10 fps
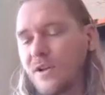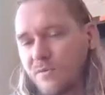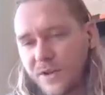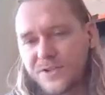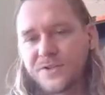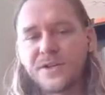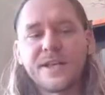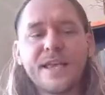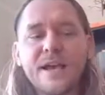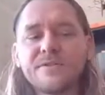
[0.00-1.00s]
registering an
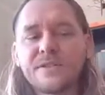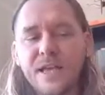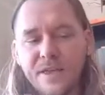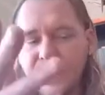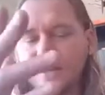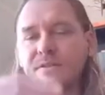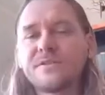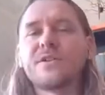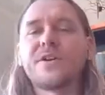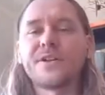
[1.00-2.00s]
account and then
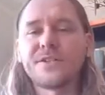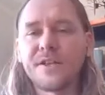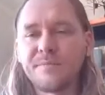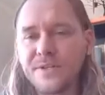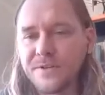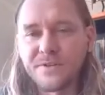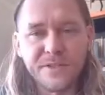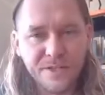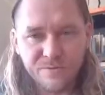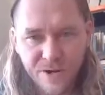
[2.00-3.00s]
starting to send material
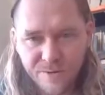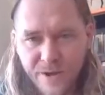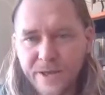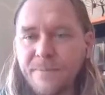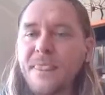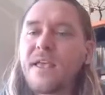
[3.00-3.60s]
in right away.